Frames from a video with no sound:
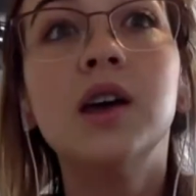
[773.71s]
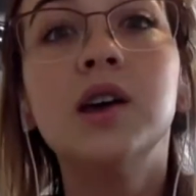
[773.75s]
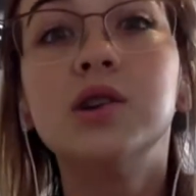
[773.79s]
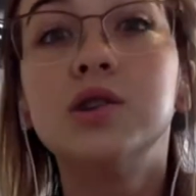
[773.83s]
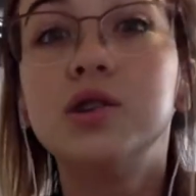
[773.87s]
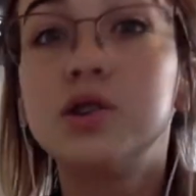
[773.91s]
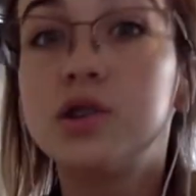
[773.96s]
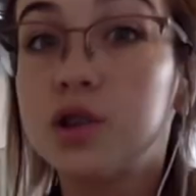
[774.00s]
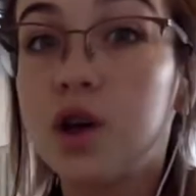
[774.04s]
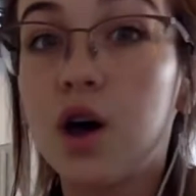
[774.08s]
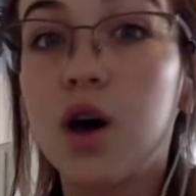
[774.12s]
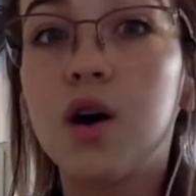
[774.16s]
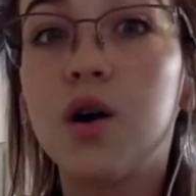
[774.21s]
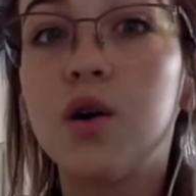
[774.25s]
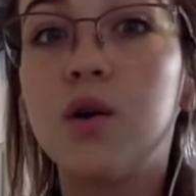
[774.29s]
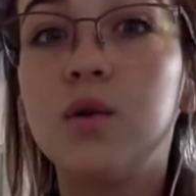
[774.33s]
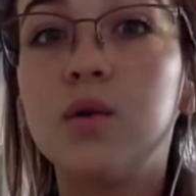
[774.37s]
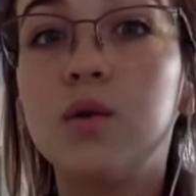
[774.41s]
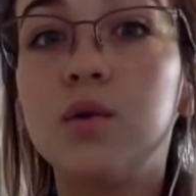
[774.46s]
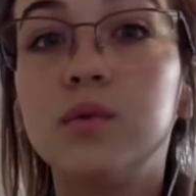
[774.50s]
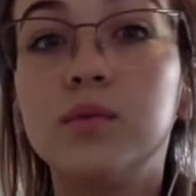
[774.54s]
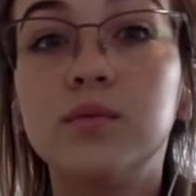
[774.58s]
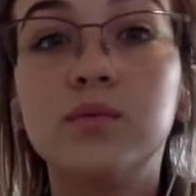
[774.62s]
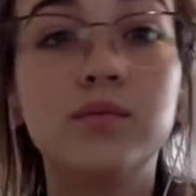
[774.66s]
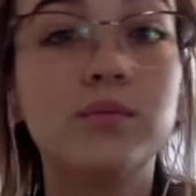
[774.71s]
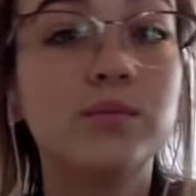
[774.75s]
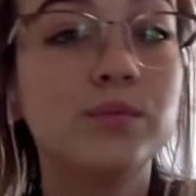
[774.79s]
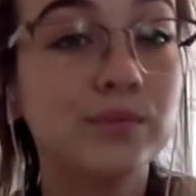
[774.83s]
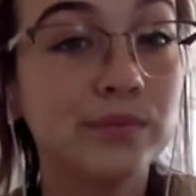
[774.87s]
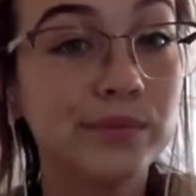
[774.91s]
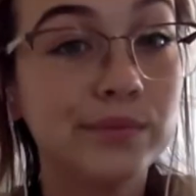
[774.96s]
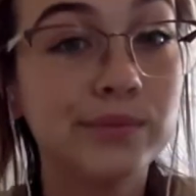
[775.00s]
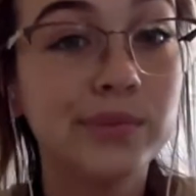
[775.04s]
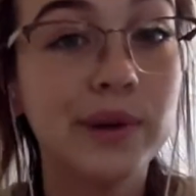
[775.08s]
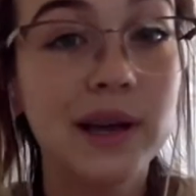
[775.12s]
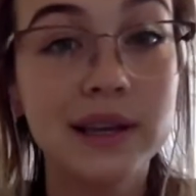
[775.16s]
So,
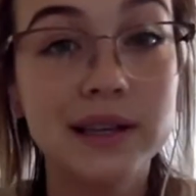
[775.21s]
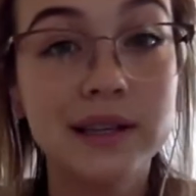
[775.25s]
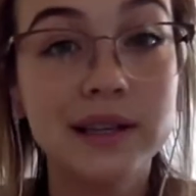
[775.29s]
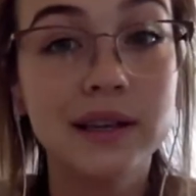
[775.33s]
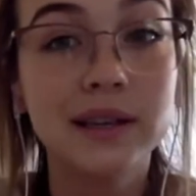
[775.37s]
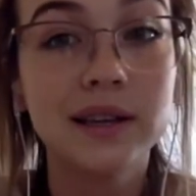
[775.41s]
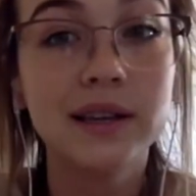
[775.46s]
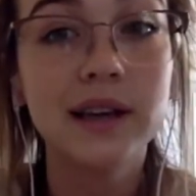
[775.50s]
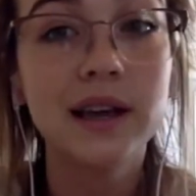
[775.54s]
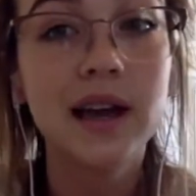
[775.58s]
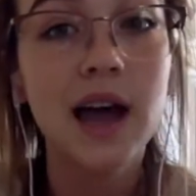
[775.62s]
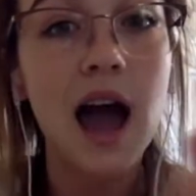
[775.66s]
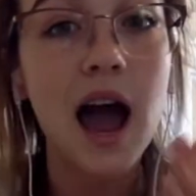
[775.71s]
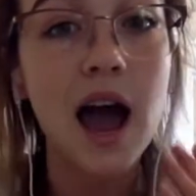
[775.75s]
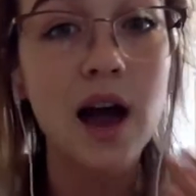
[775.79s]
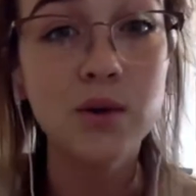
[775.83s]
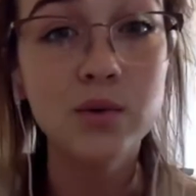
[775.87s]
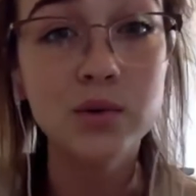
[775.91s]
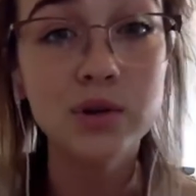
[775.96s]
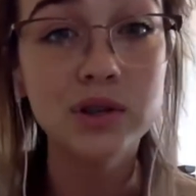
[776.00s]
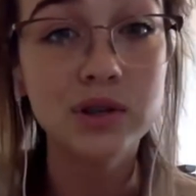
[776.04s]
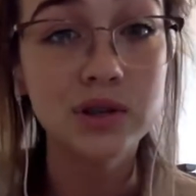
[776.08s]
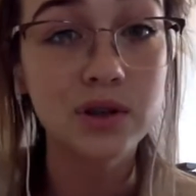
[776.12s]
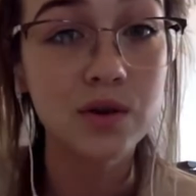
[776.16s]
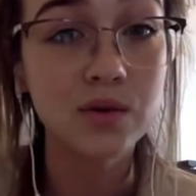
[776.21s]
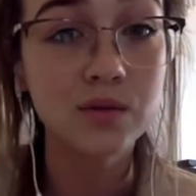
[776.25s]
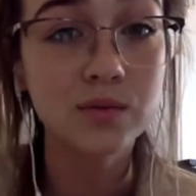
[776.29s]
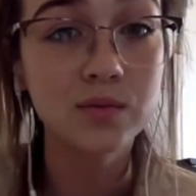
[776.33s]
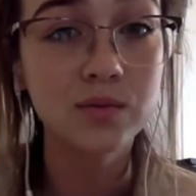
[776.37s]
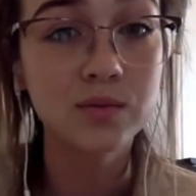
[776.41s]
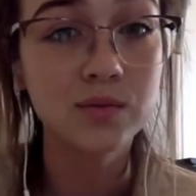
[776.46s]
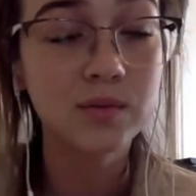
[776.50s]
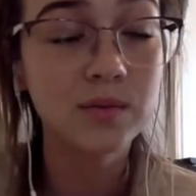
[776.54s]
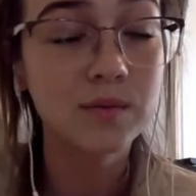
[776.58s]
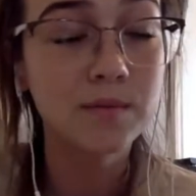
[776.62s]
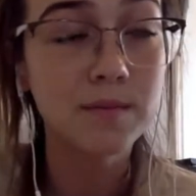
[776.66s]
basically, I was
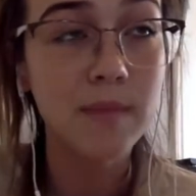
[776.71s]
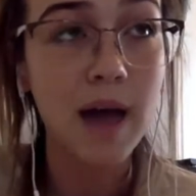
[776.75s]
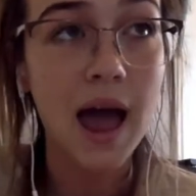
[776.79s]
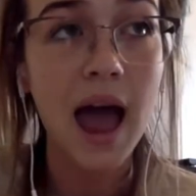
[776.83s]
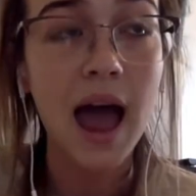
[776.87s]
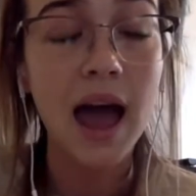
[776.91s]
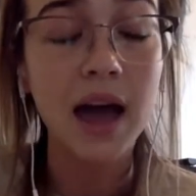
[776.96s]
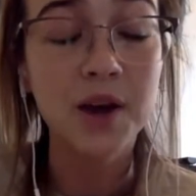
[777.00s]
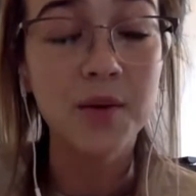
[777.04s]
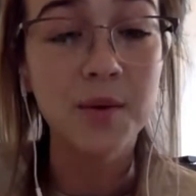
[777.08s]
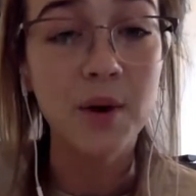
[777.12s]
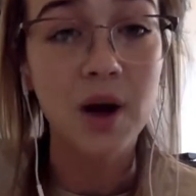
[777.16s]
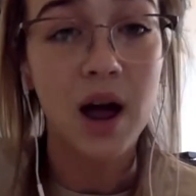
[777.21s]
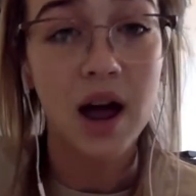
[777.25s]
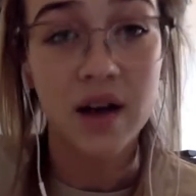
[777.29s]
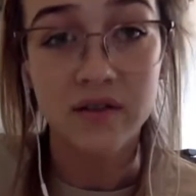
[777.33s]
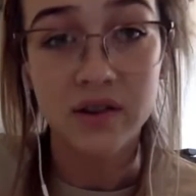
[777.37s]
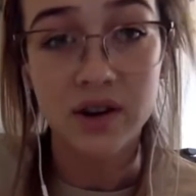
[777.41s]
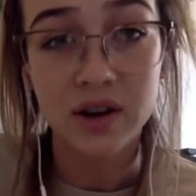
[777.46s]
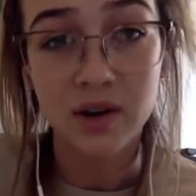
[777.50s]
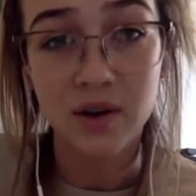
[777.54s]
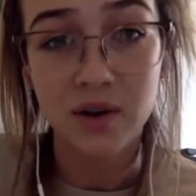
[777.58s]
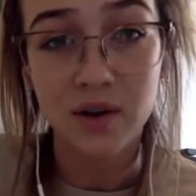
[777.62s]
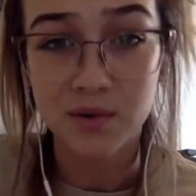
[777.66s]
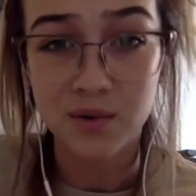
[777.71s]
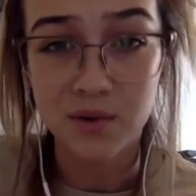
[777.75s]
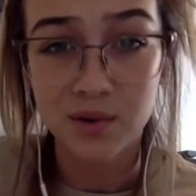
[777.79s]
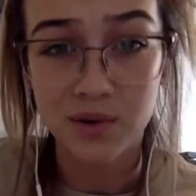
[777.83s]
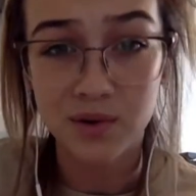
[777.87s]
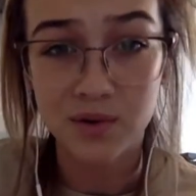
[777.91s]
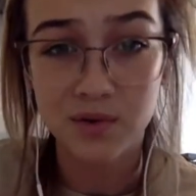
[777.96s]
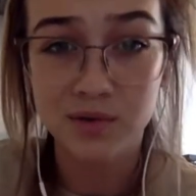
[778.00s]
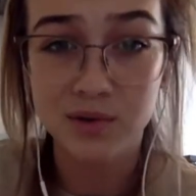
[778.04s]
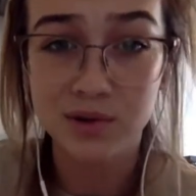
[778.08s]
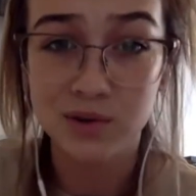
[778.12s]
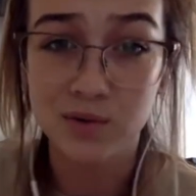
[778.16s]
so mad about having to go to a
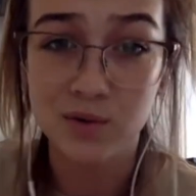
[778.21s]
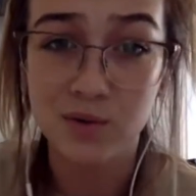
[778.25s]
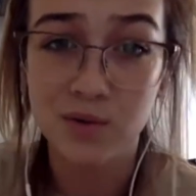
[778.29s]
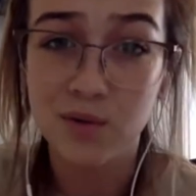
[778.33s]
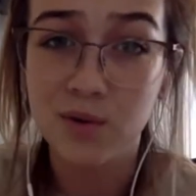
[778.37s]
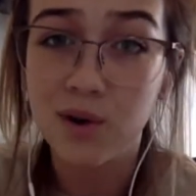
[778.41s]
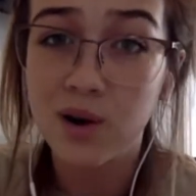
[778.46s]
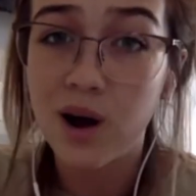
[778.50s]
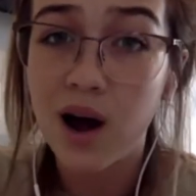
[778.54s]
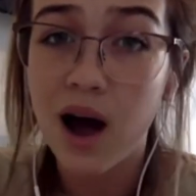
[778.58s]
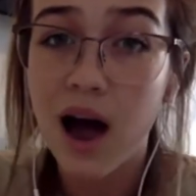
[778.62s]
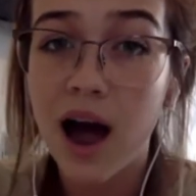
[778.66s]
new school.